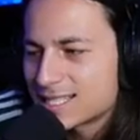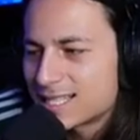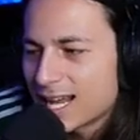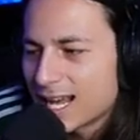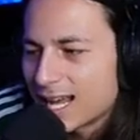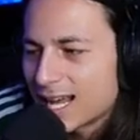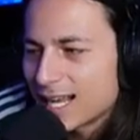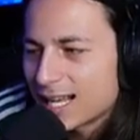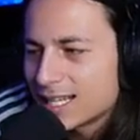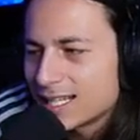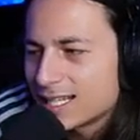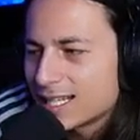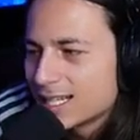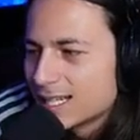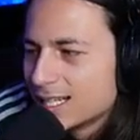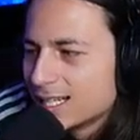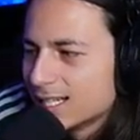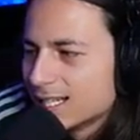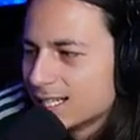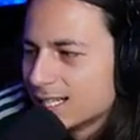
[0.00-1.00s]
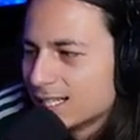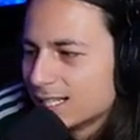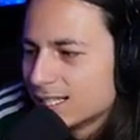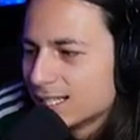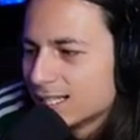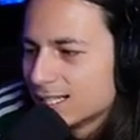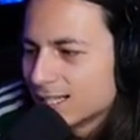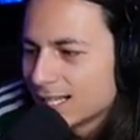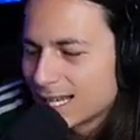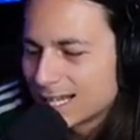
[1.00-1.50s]
stand
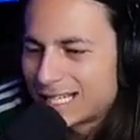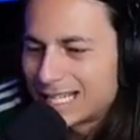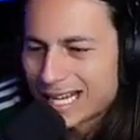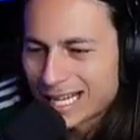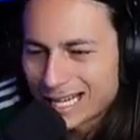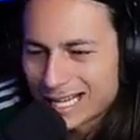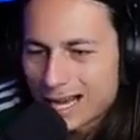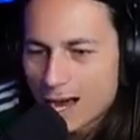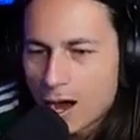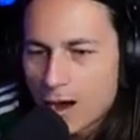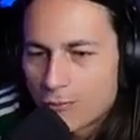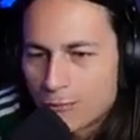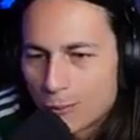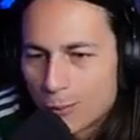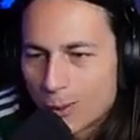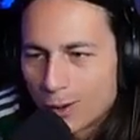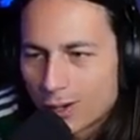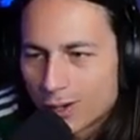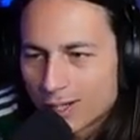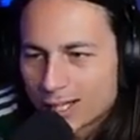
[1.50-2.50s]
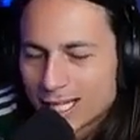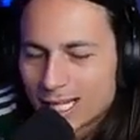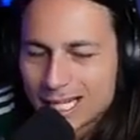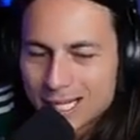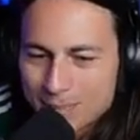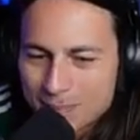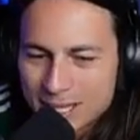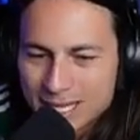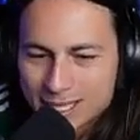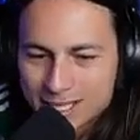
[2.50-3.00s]
like getting off work and
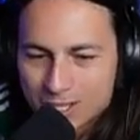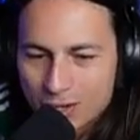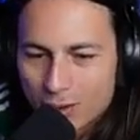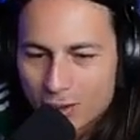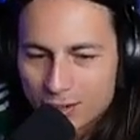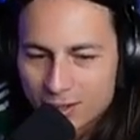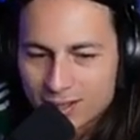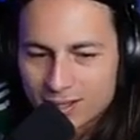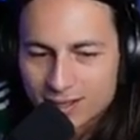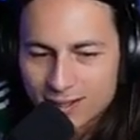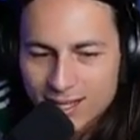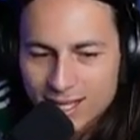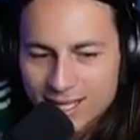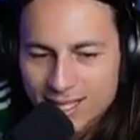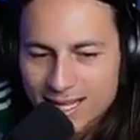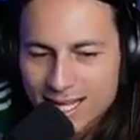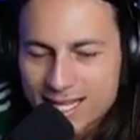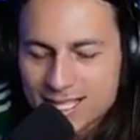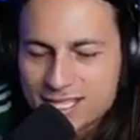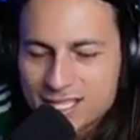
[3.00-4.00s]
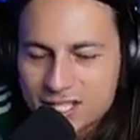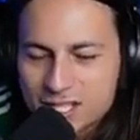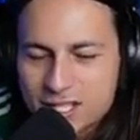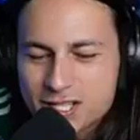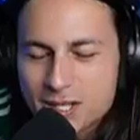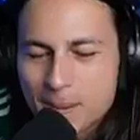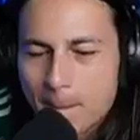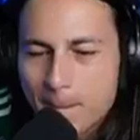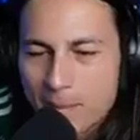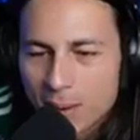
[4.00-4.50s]
it being dark. Like that's
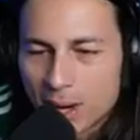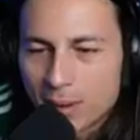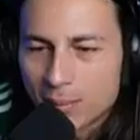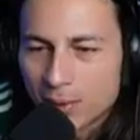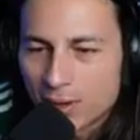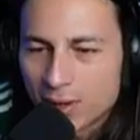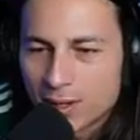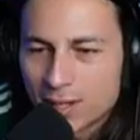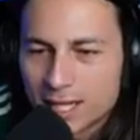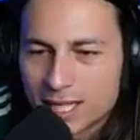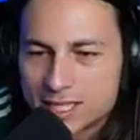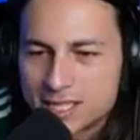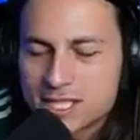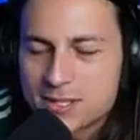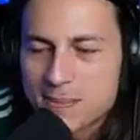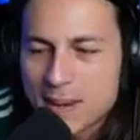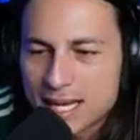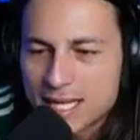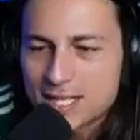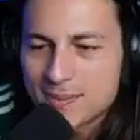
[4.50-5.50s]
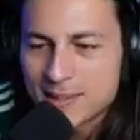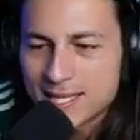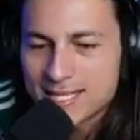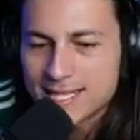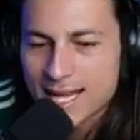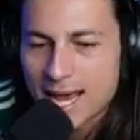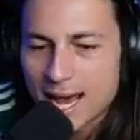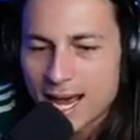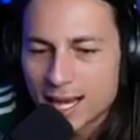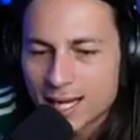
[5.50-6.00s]
just a bummer. It just makes me
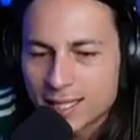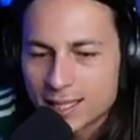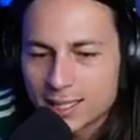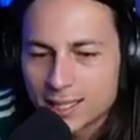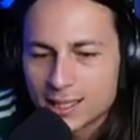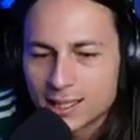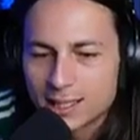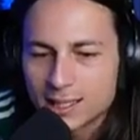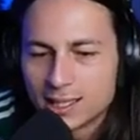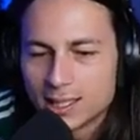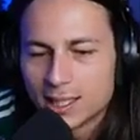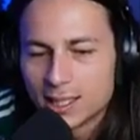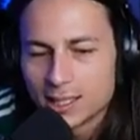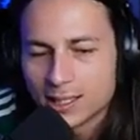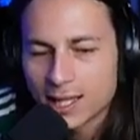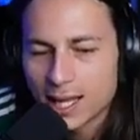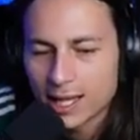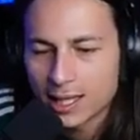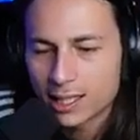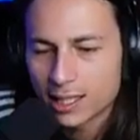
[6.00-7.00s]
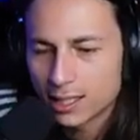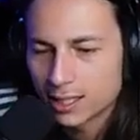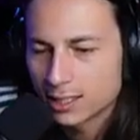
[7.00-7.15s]
sad. Like